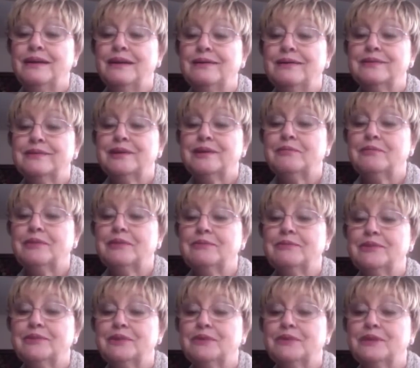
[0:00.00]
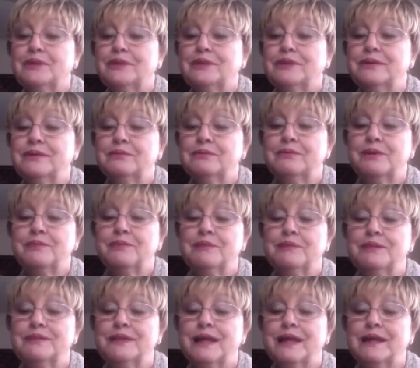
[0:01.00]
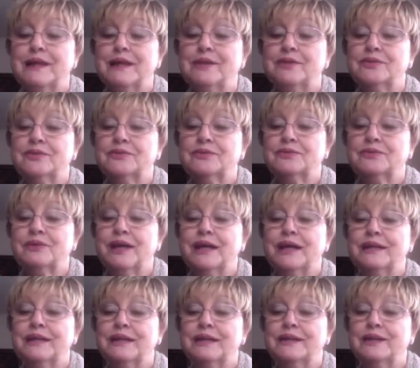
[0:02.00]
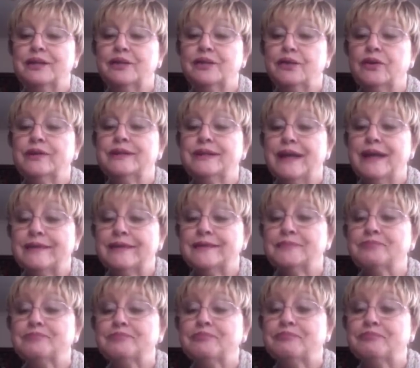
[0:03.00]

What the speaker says: Some I'm doing with metallic strand in the yarn. Yes.